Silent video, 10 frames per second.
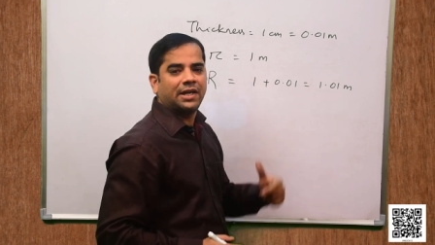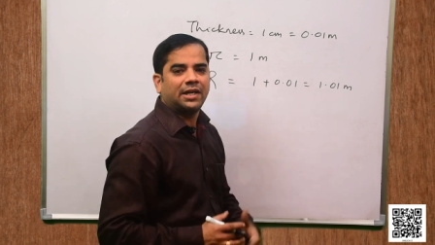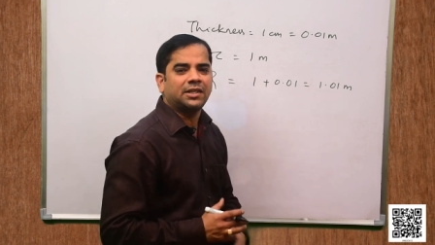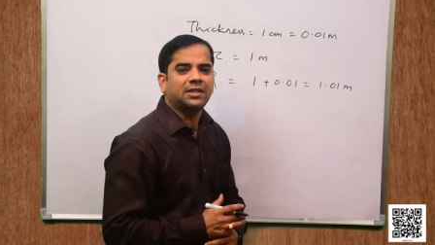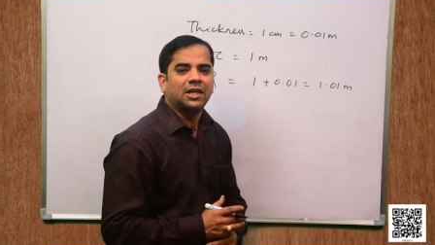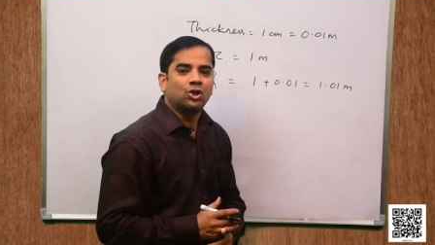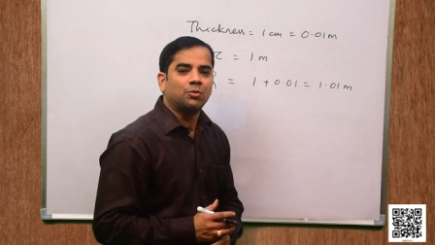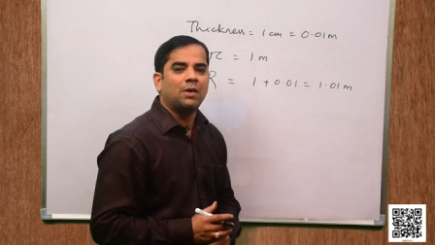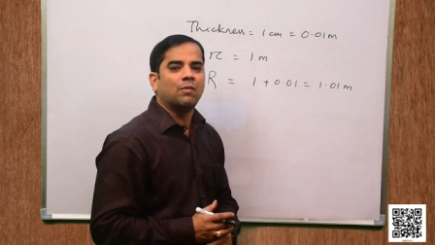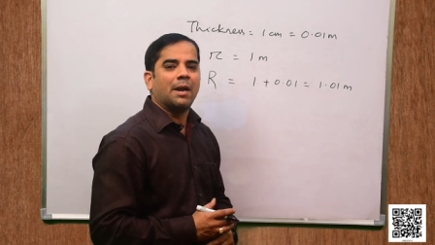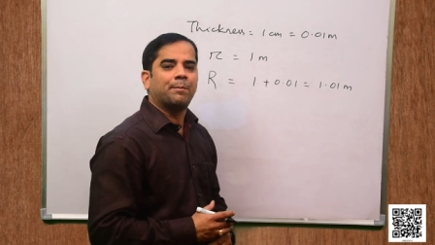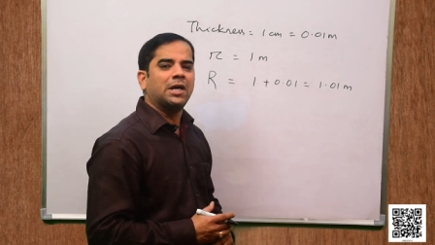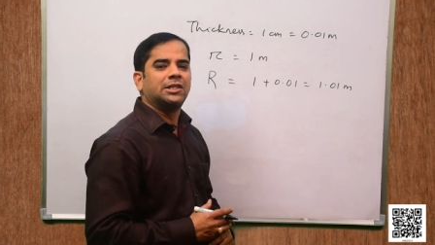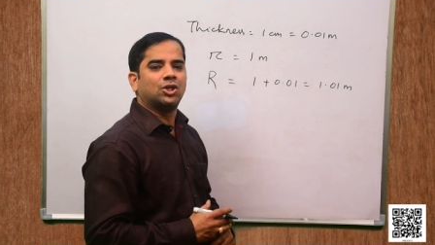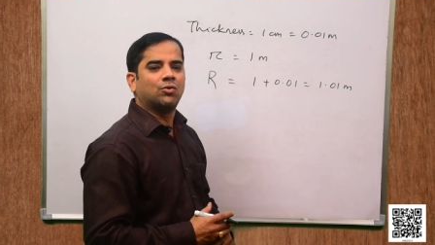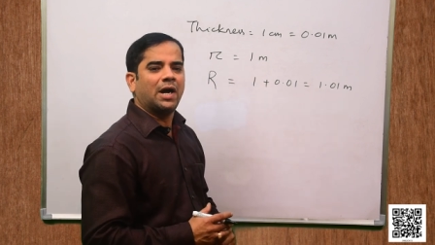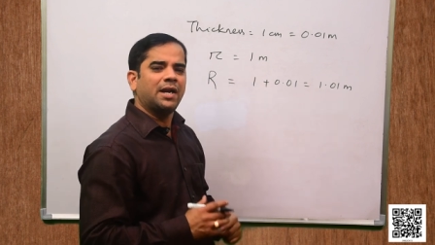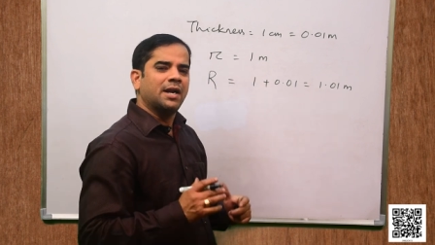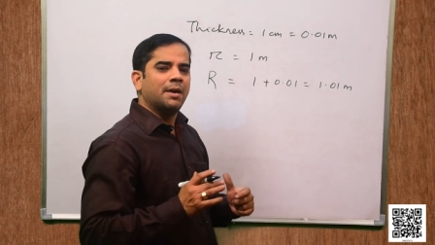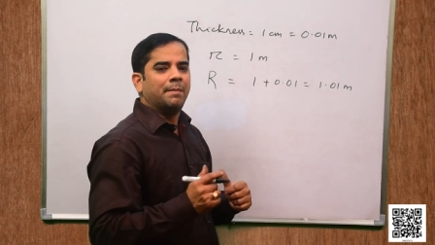radius to be
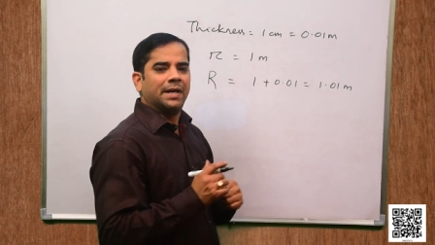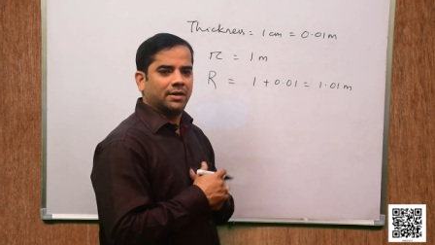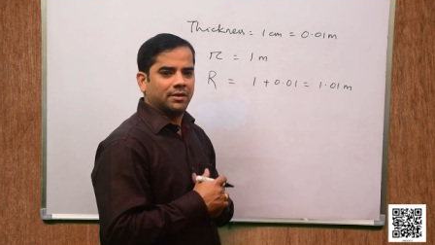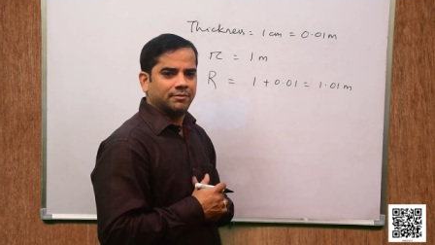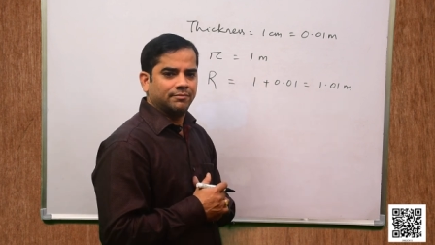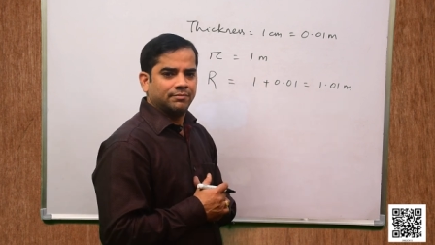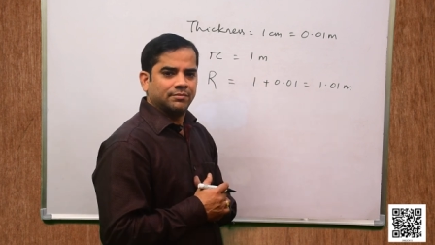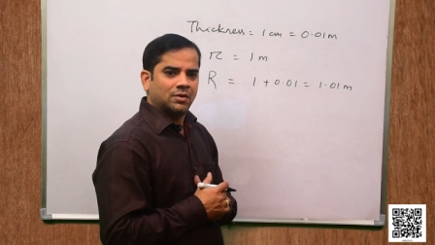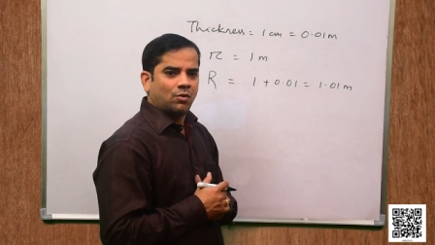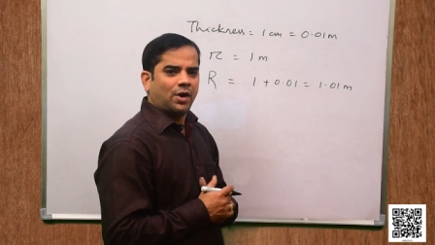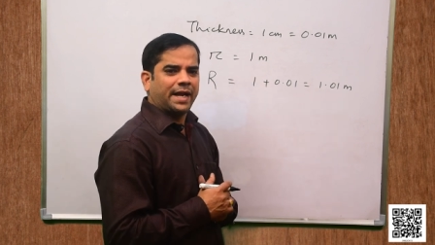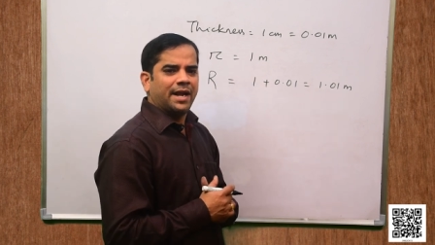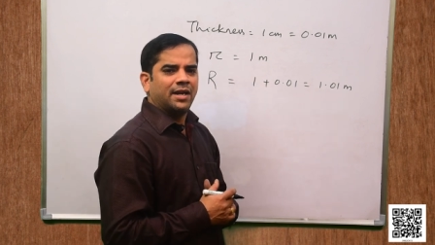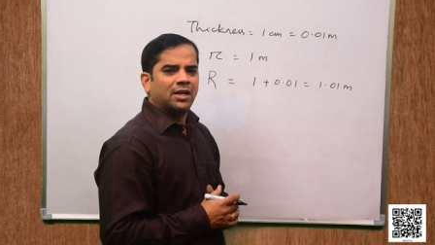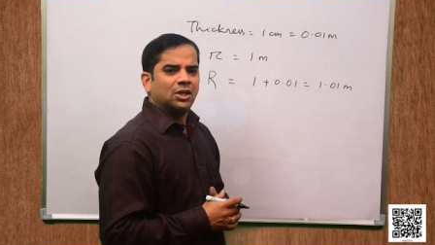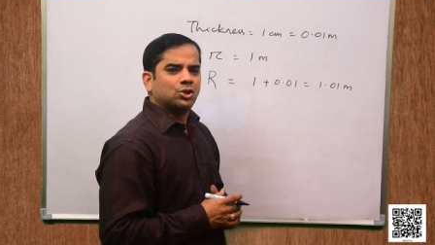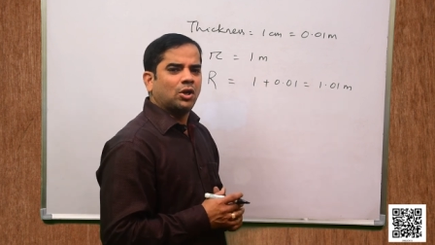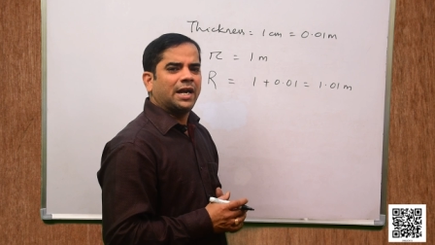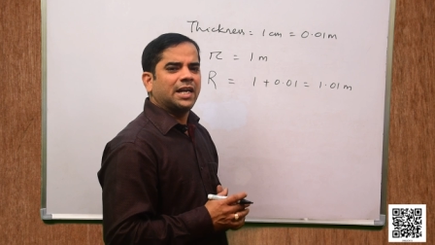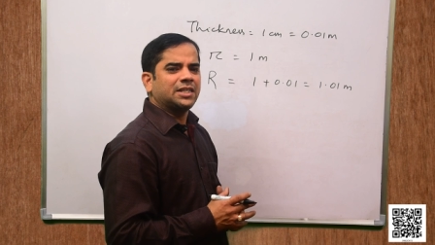1.01 meter. Okay. So
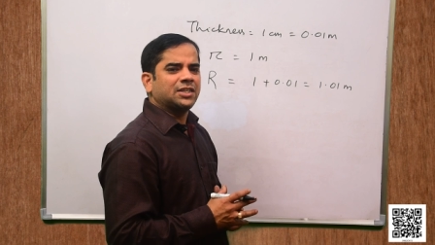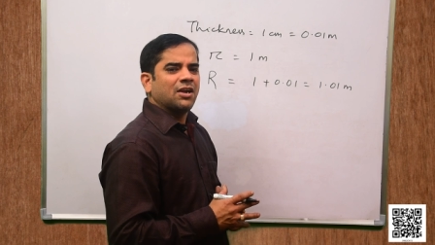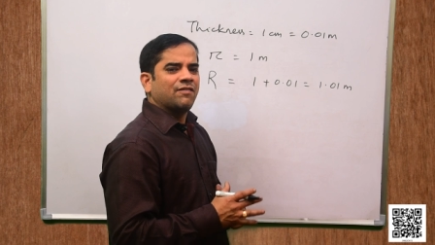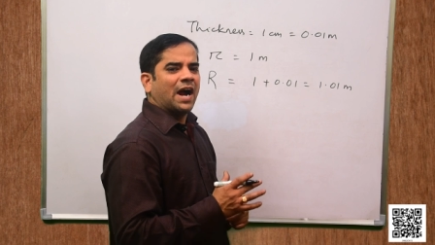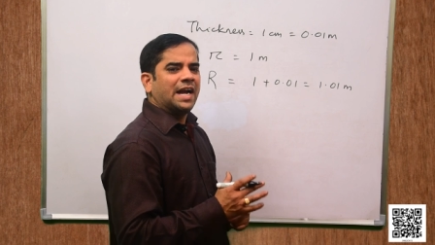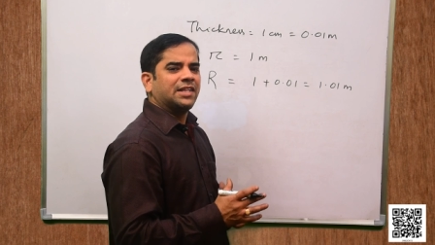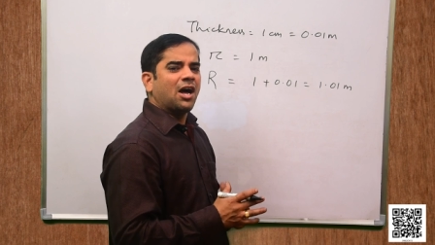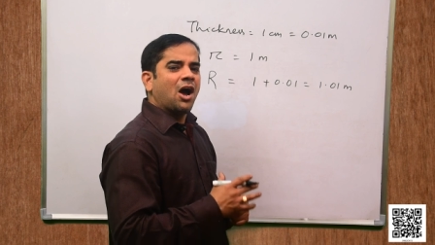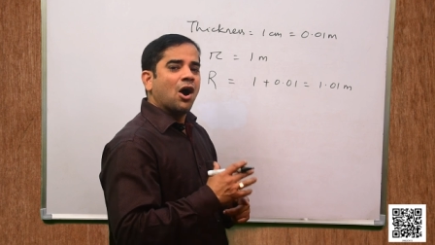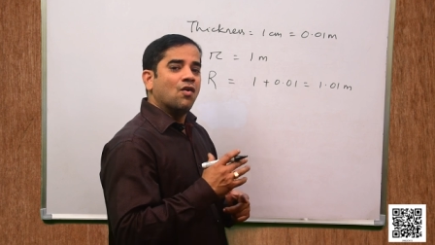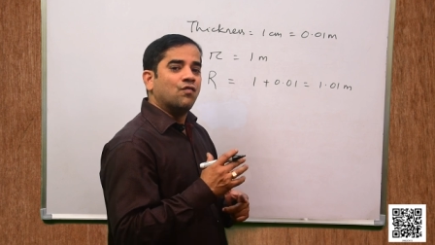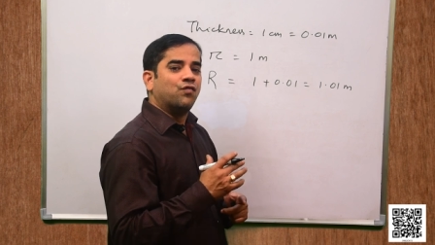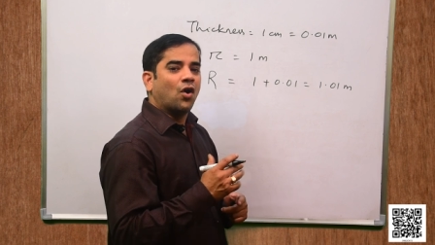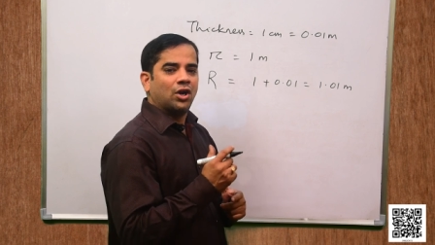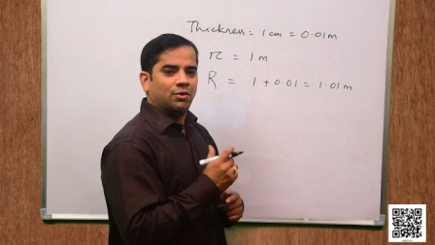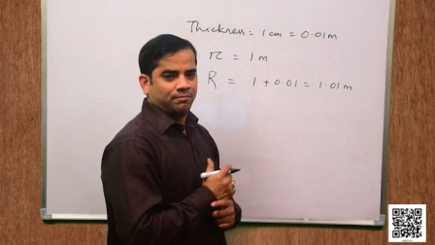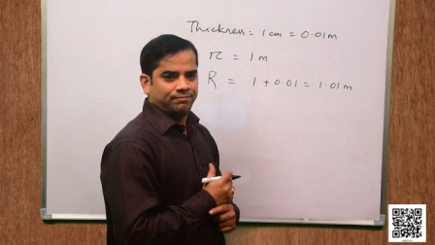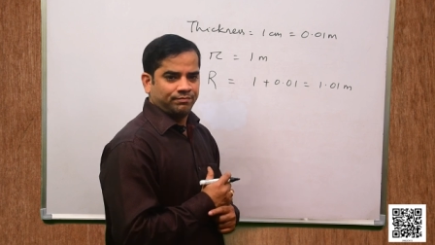let us find the volume.